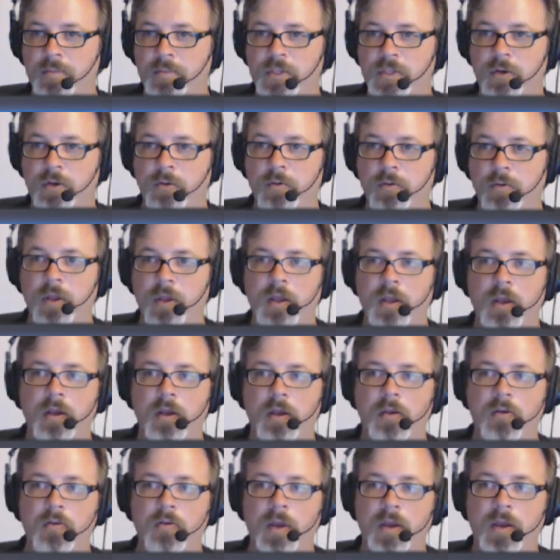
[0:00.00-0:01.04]
So
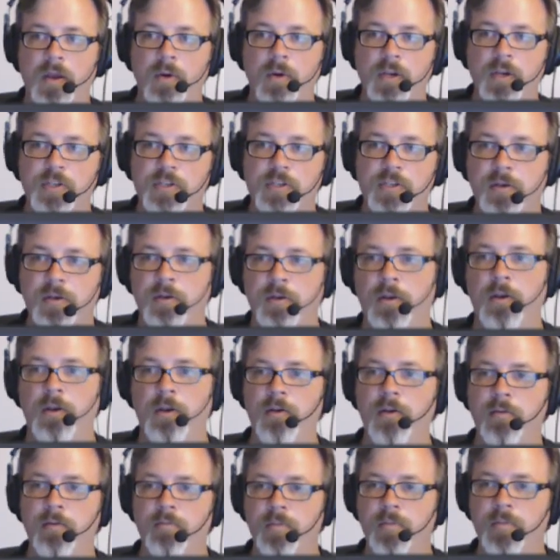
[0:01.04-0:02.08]
great question,
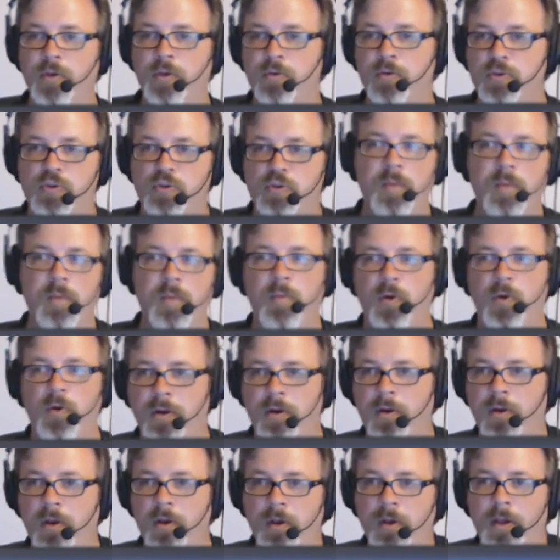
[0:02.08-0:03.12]
you
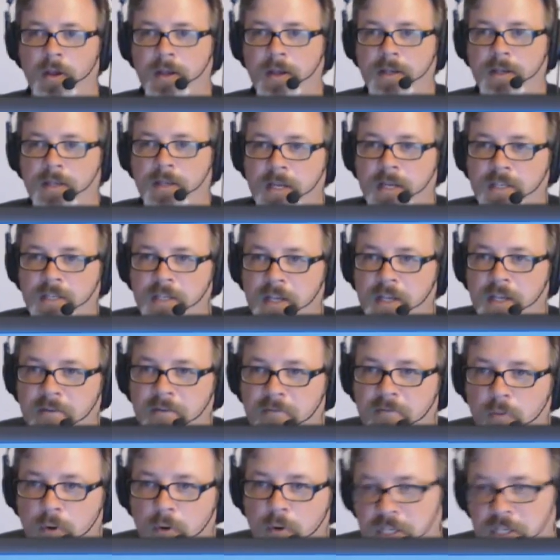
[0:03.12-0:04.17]
in
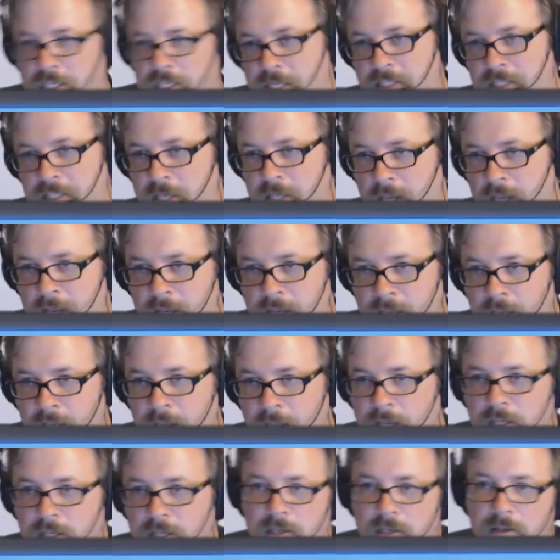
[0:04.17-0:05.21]

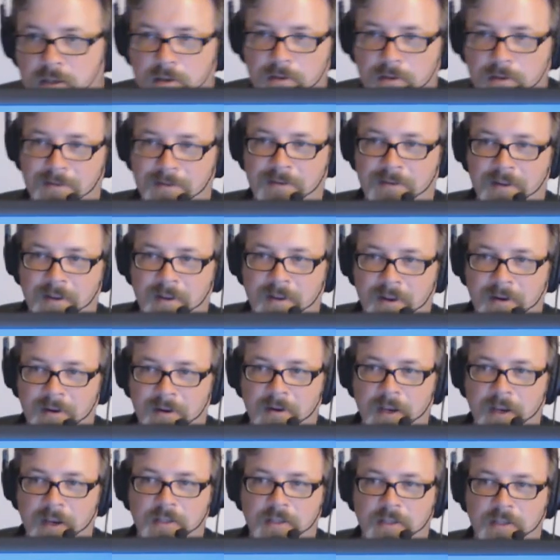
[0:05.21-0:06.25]
1946-88. All
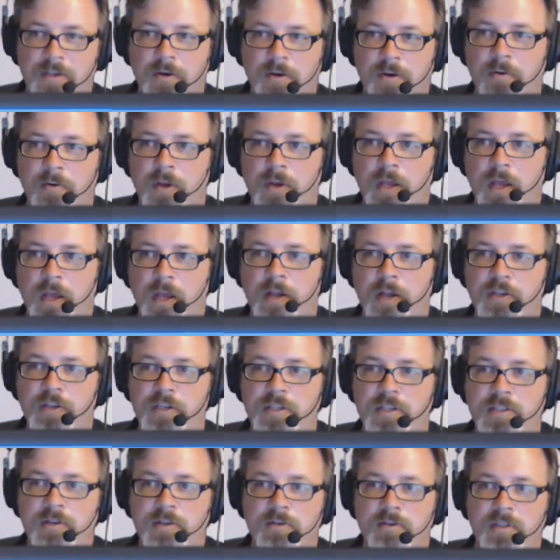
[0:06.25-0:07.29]
right, so
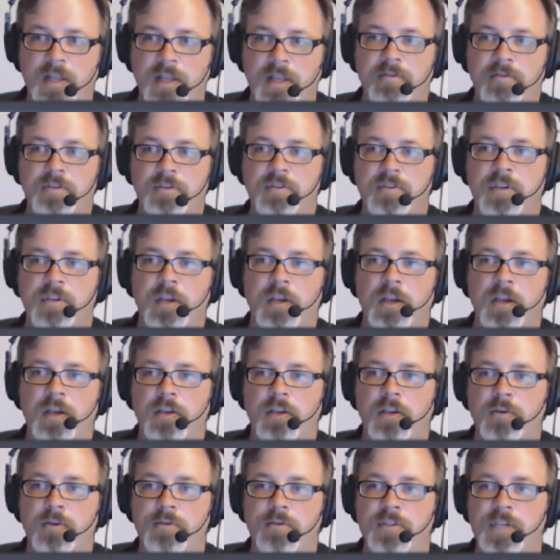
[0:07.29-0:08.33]
adjust those levels
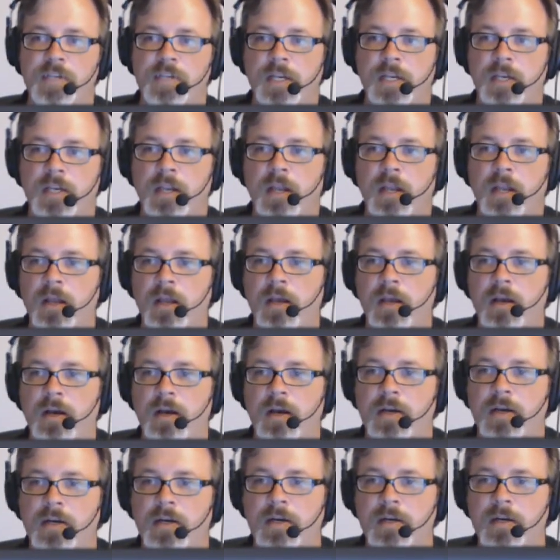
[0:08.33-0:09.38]
using
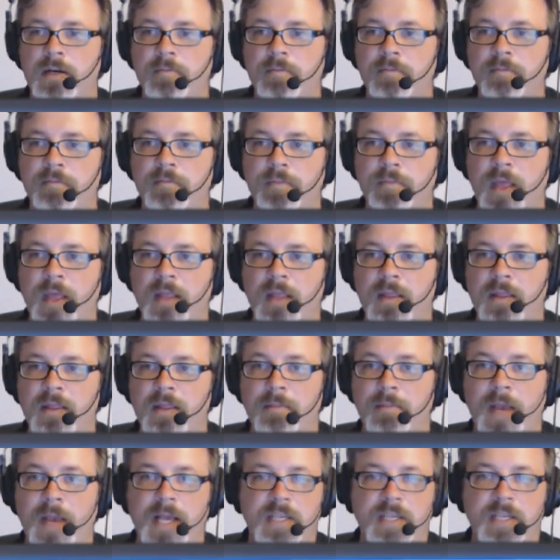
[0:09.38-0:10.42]
um,
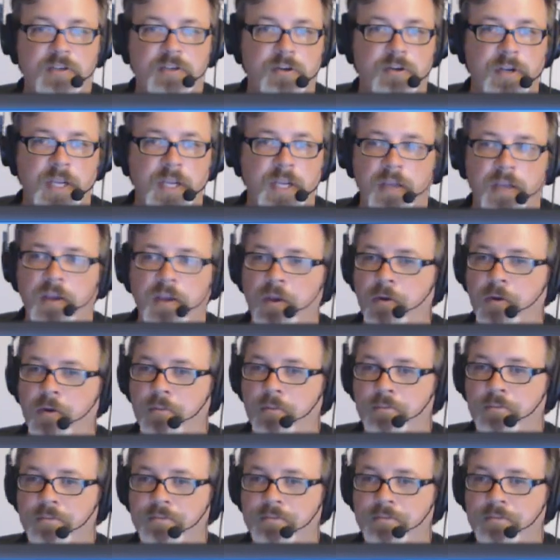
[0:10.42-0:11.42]
the master EQ.